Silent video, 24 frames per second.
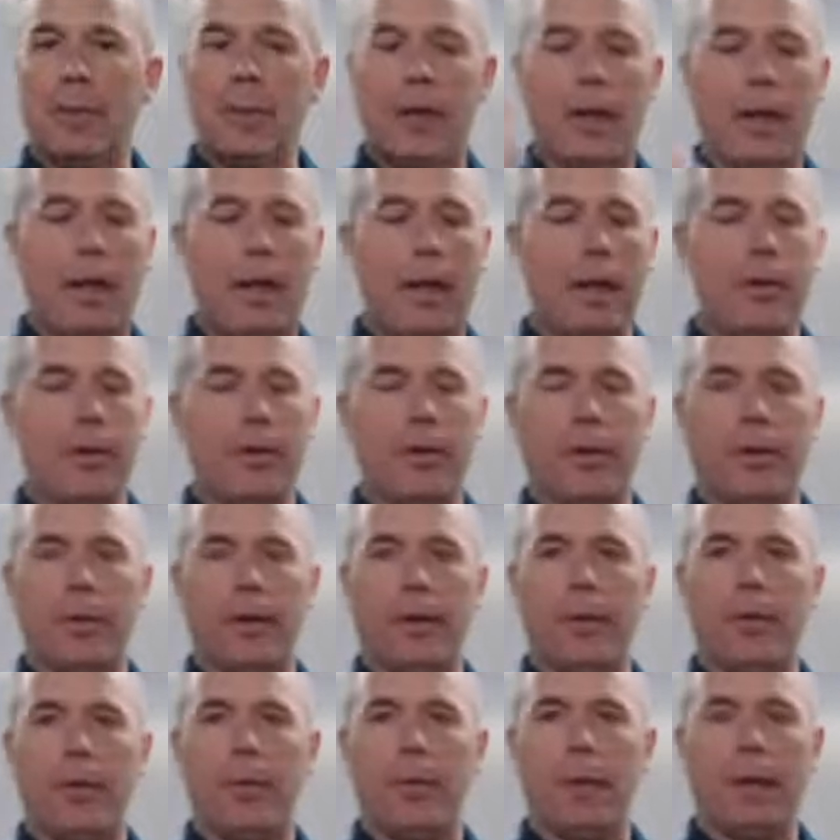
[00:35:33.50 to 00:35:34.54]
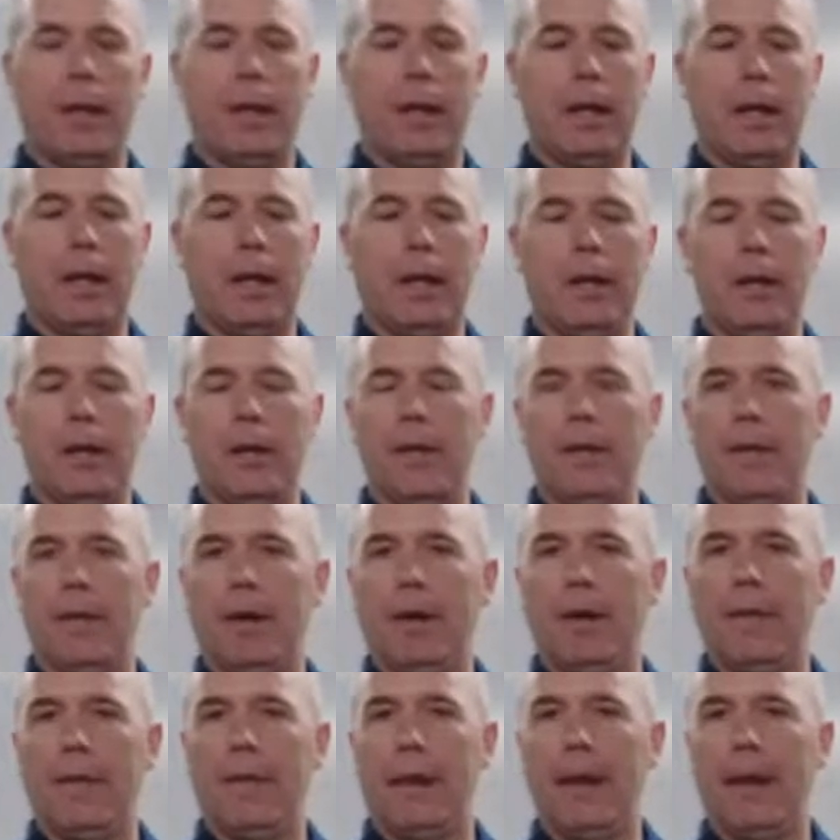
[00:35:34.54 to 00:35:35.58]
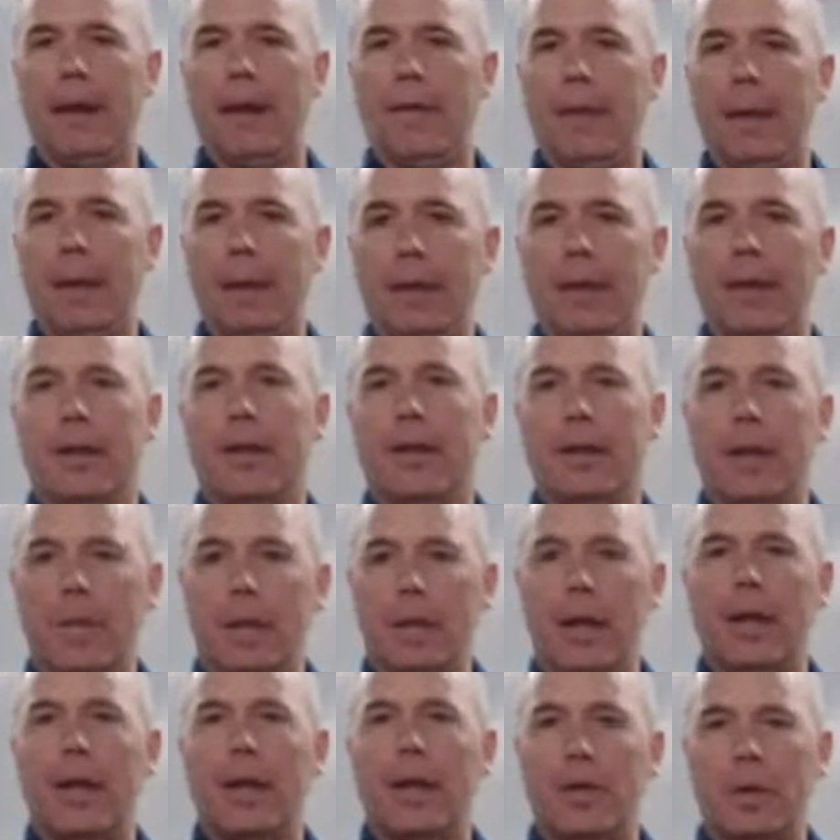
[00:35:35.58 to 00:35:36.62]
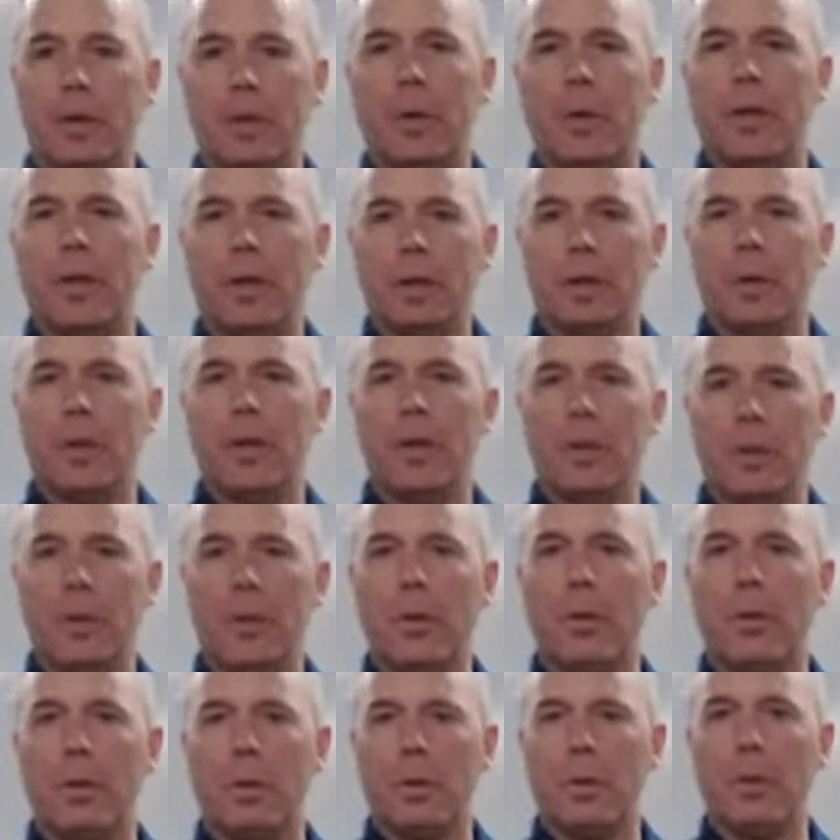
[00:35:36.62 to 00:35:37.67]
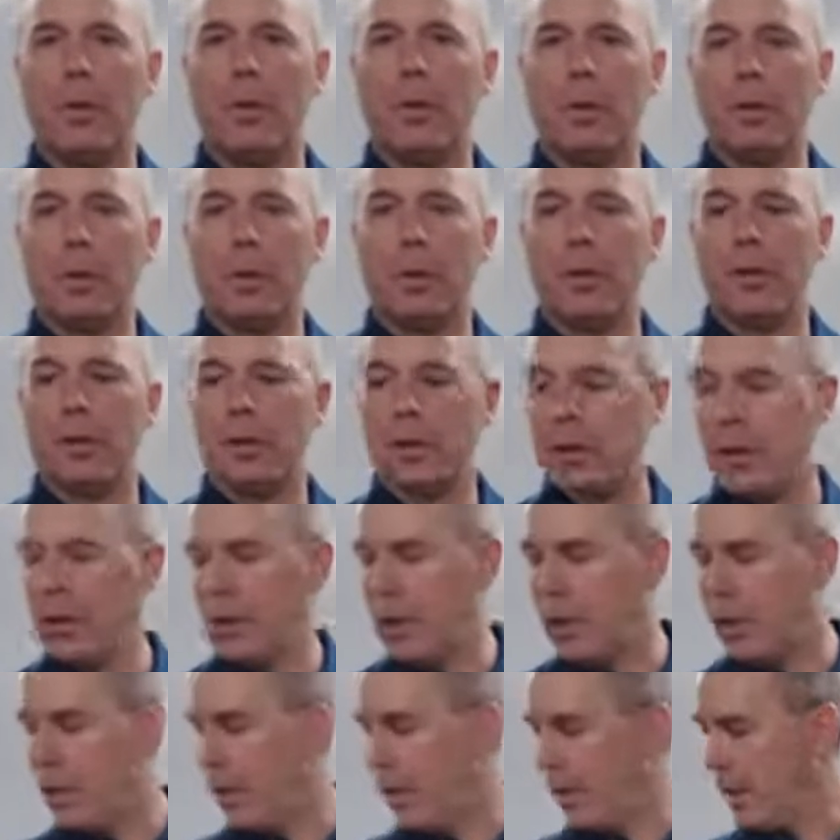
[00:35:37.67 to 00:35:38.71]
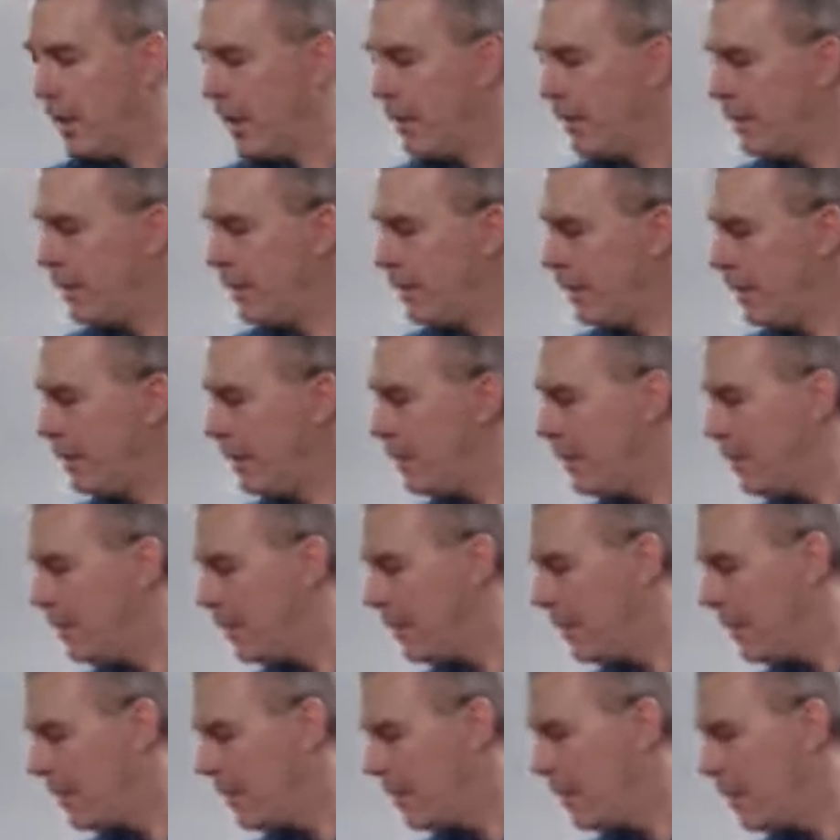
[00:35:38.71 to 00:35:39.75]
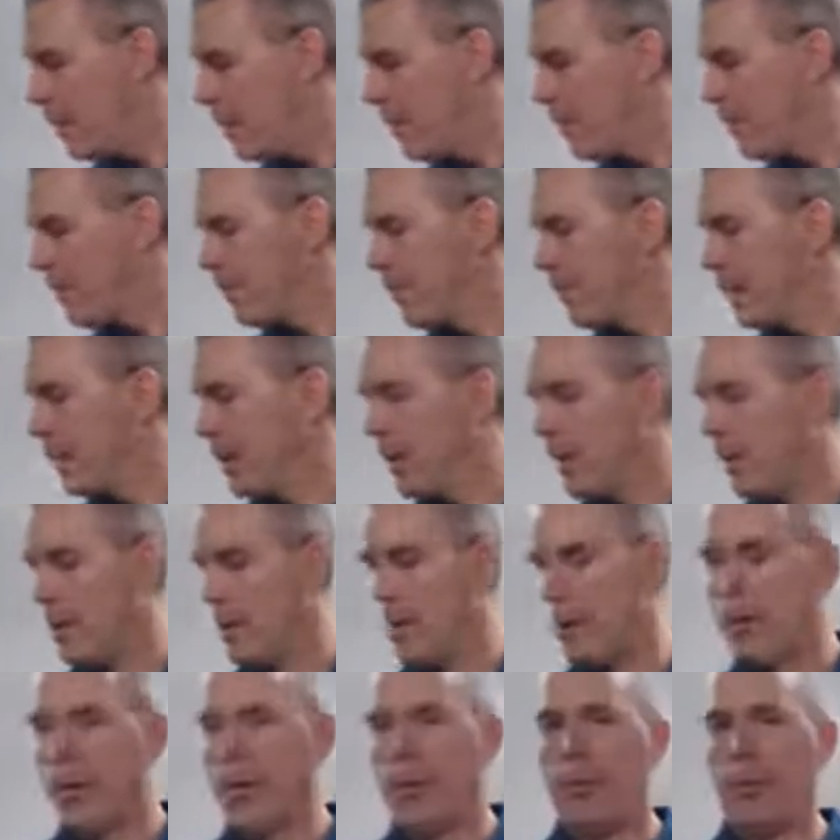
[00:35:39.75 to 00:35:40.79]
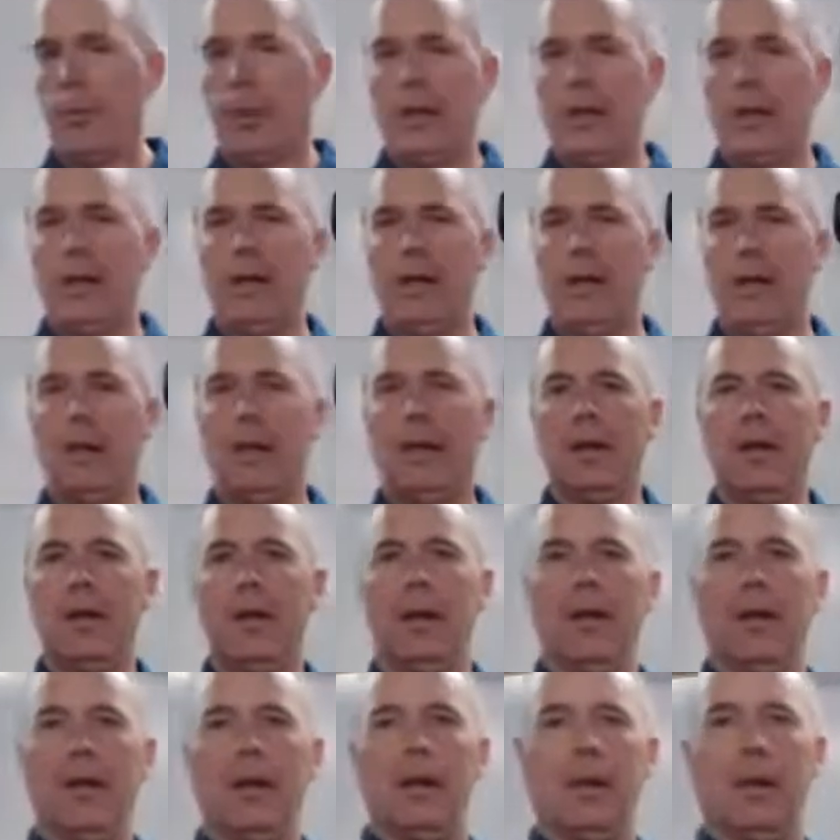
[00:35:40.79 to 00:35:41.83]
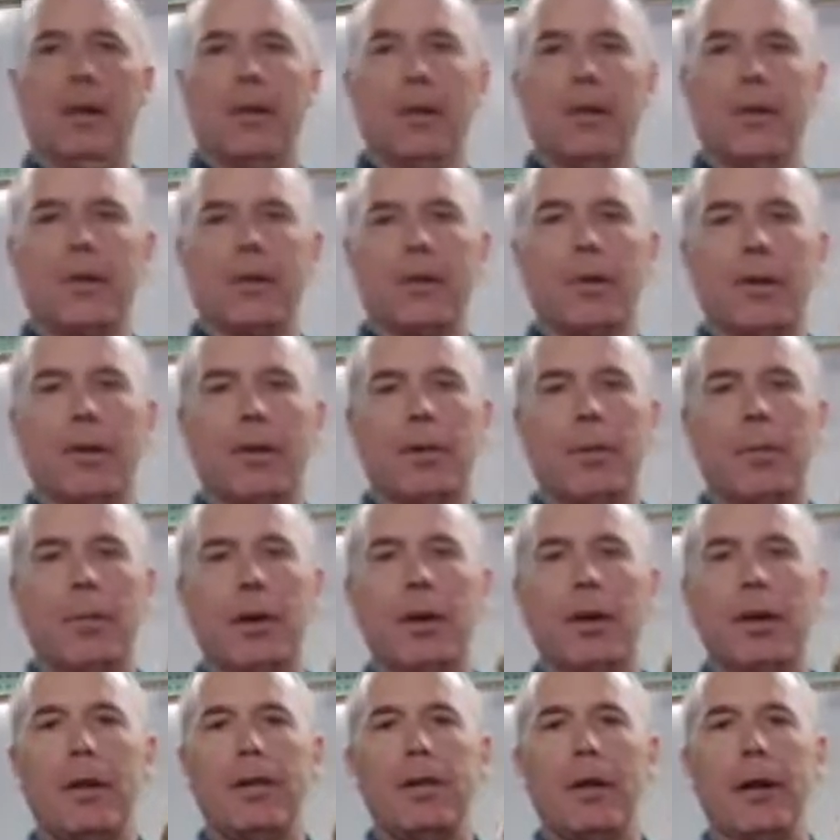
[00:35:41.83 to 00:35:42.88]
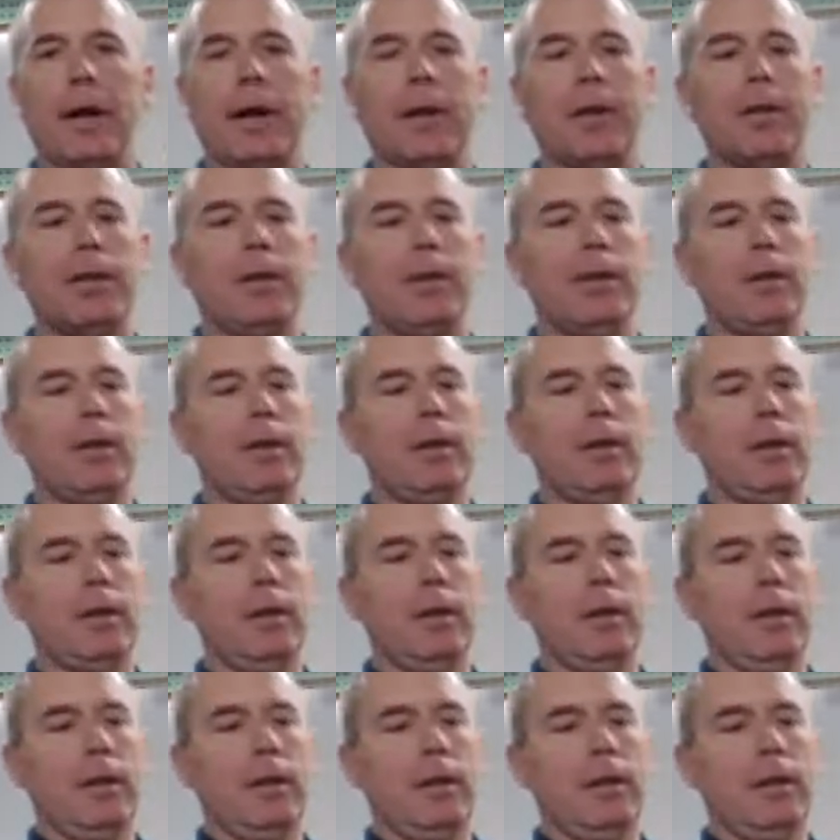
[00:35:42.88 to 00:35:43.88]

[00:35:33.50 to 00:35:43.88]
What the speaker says: and goes up to the house. There'll either be a valve like this where you got to twist to shut it off, or there'll be this is called a ball valve,